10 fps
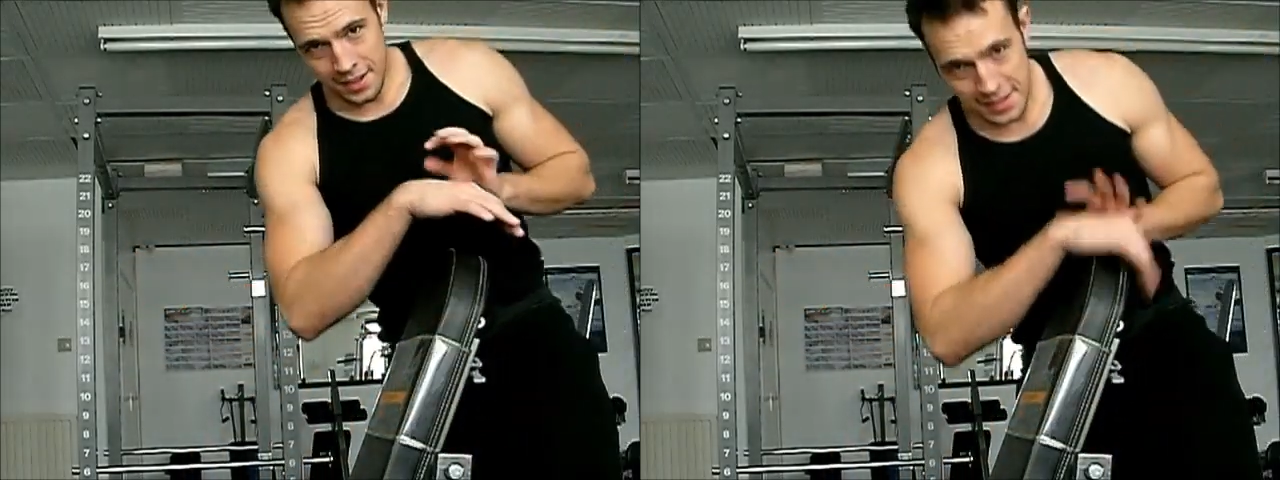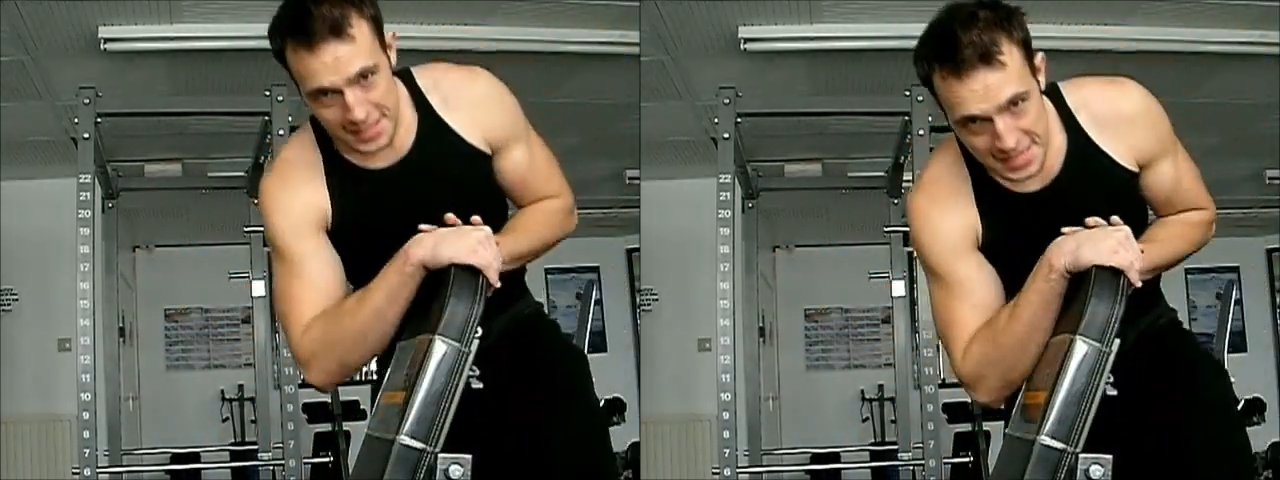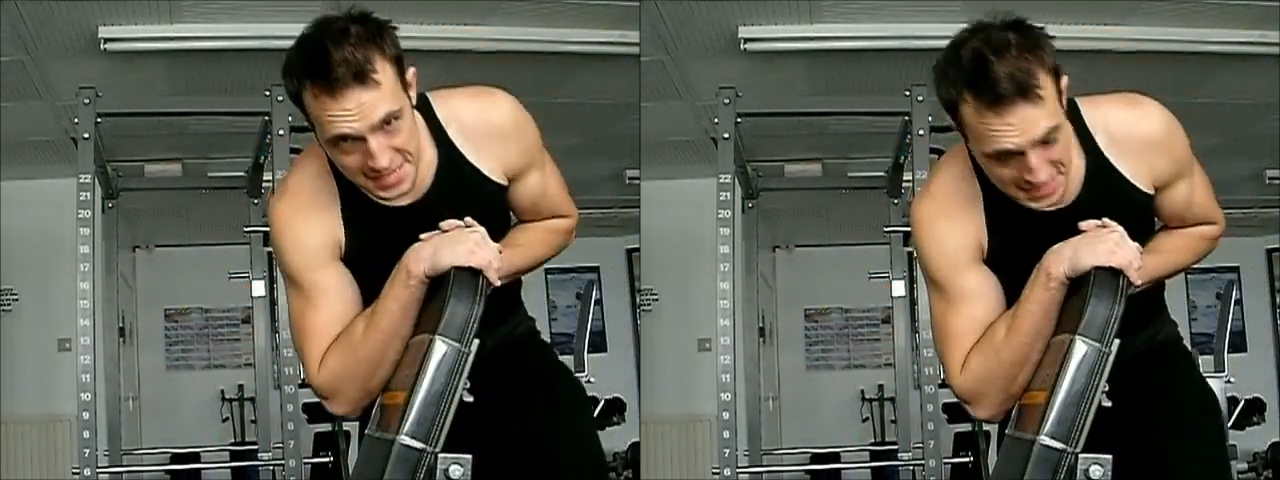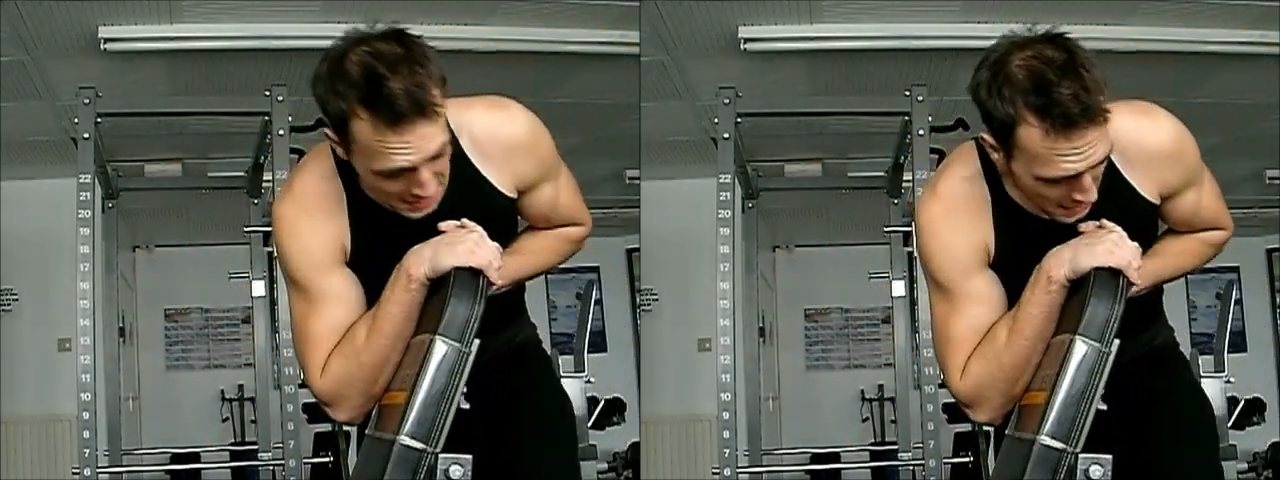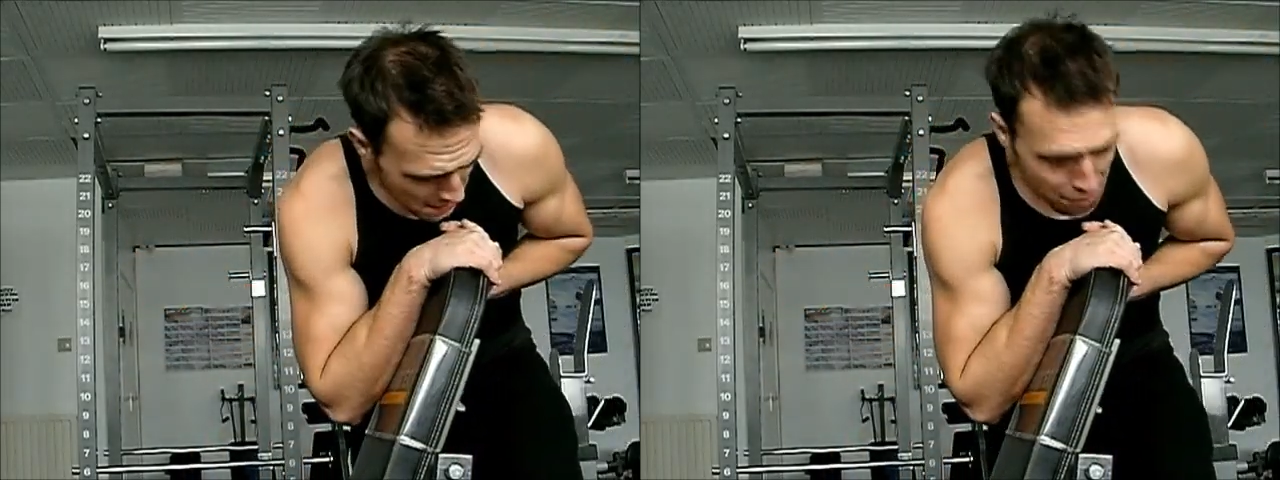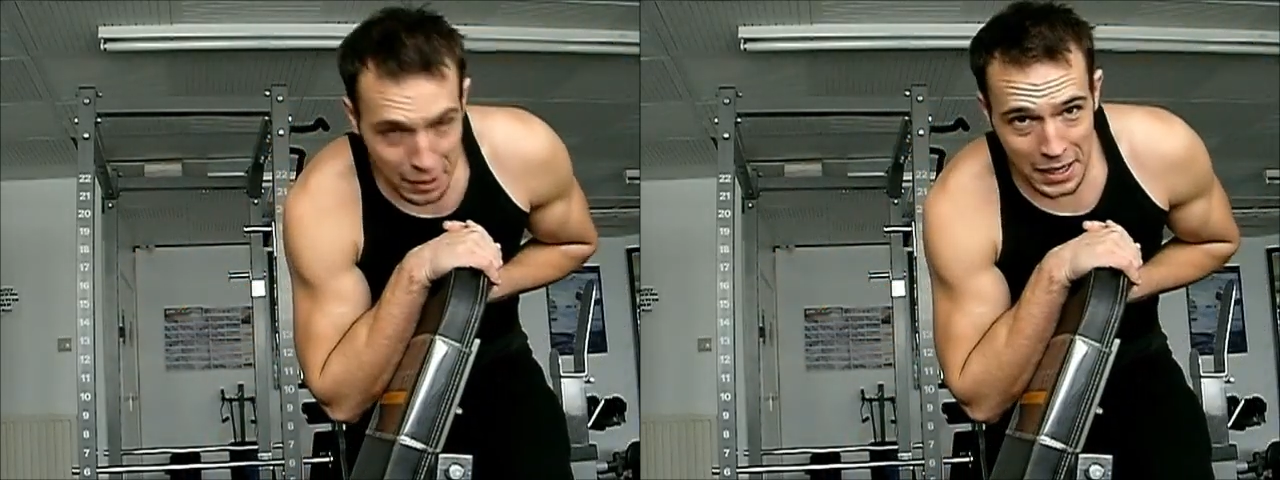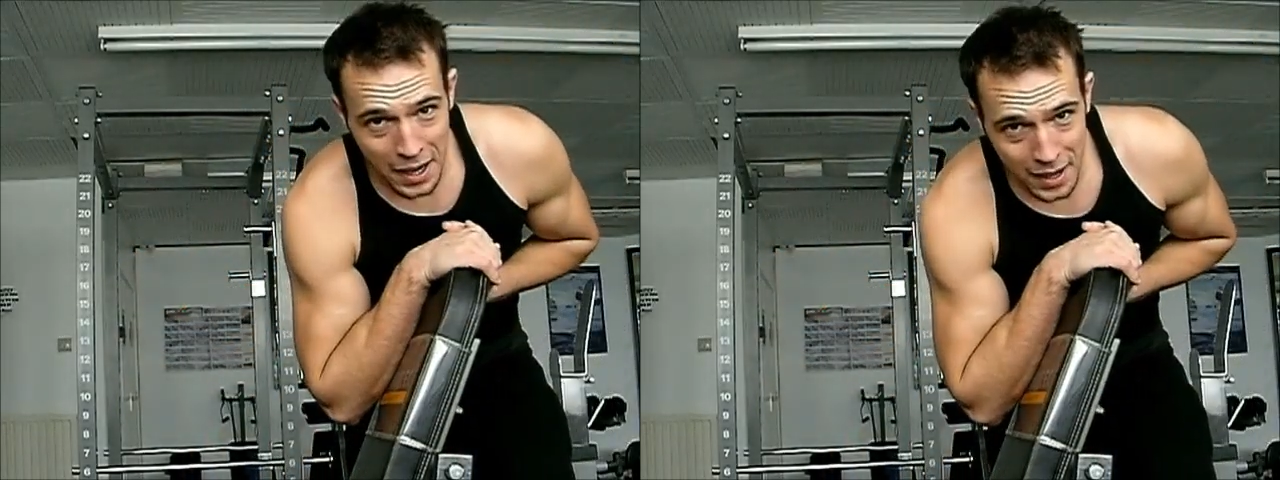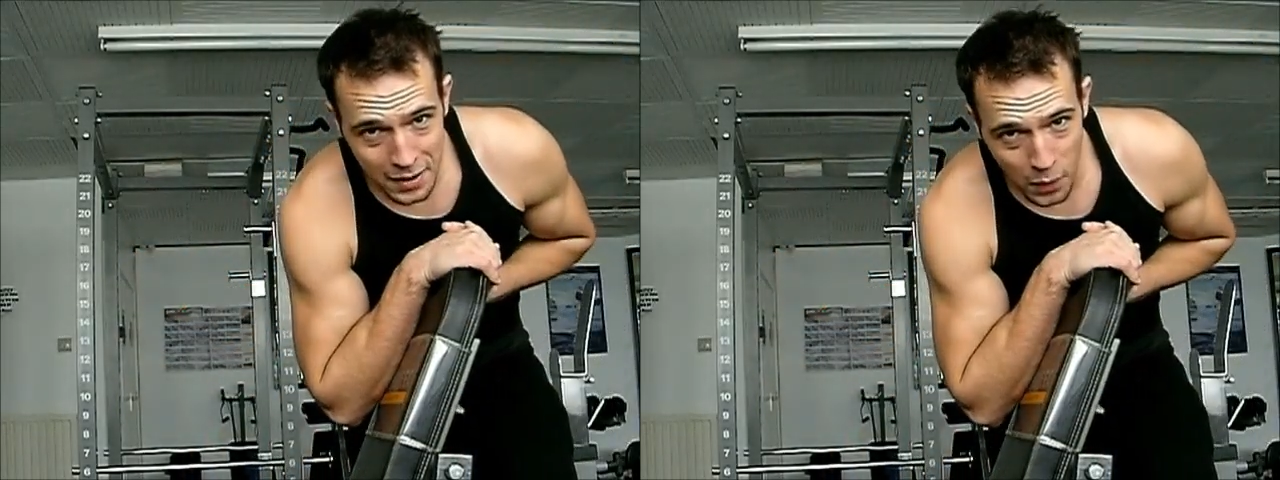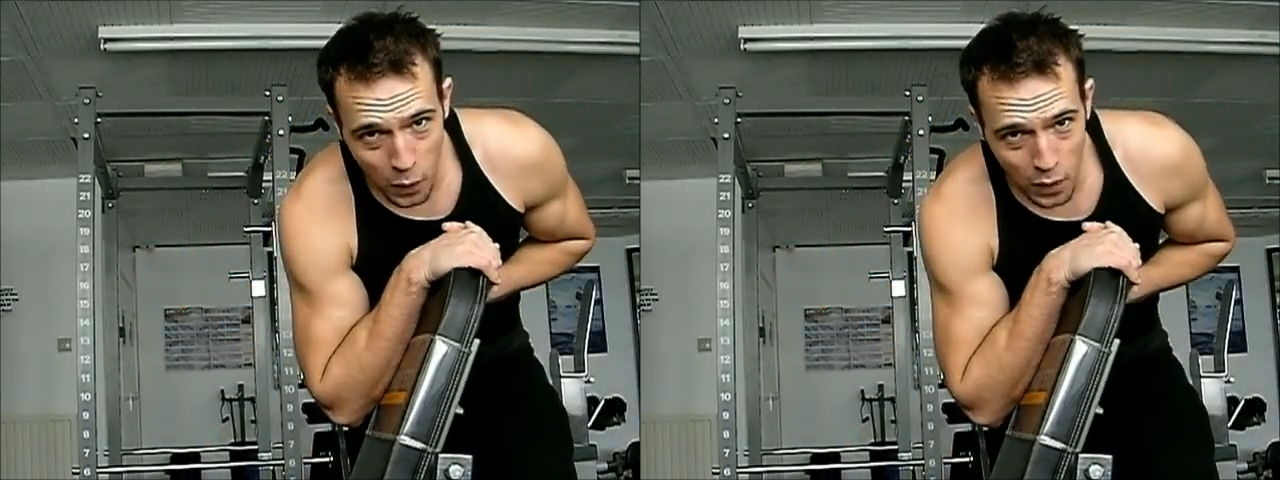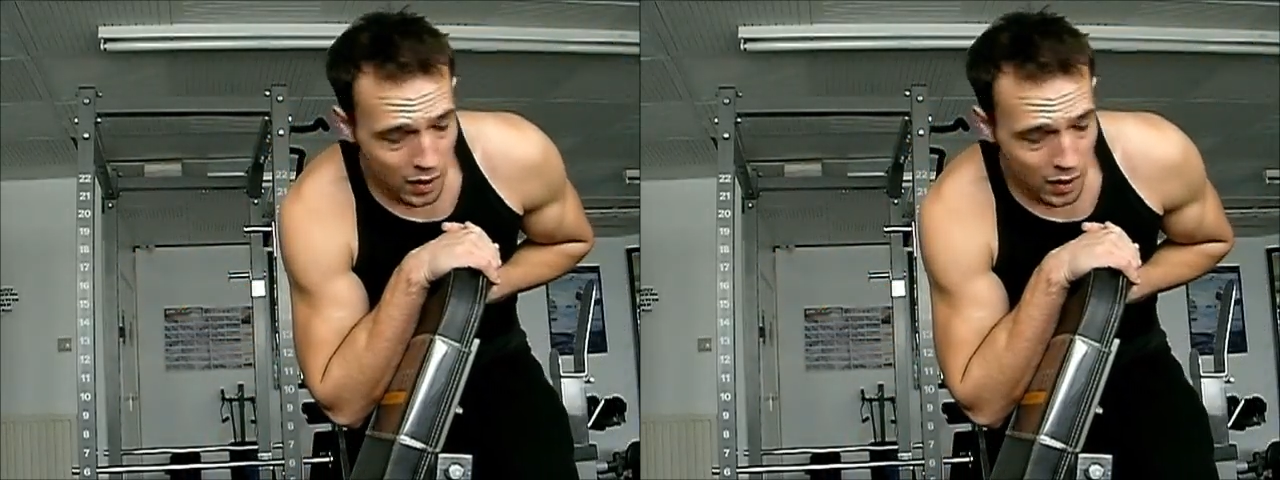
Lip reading: This is pretty hardcore.